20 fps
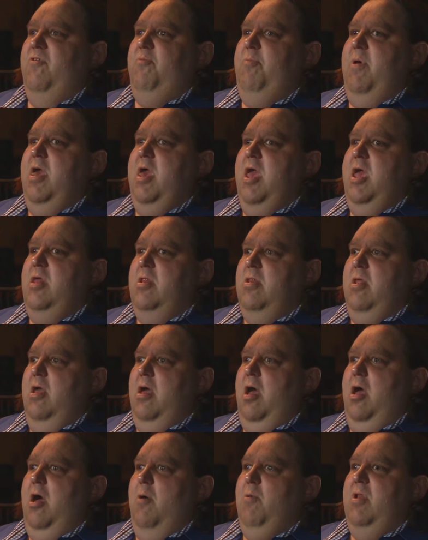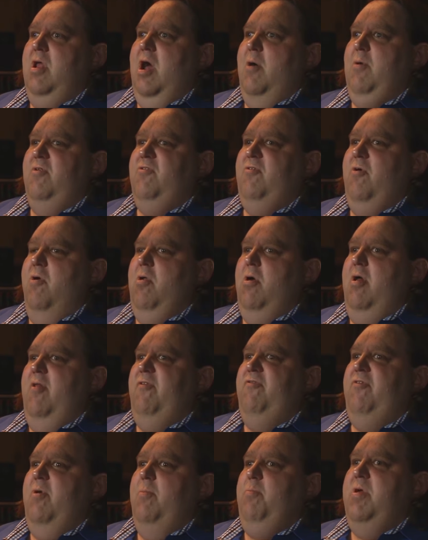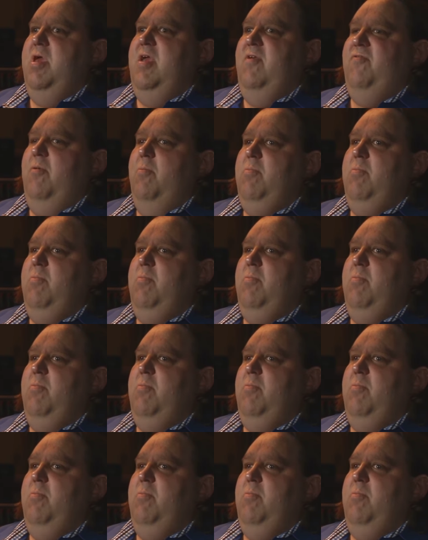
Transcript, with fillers: from this pain, I would, I would turn on some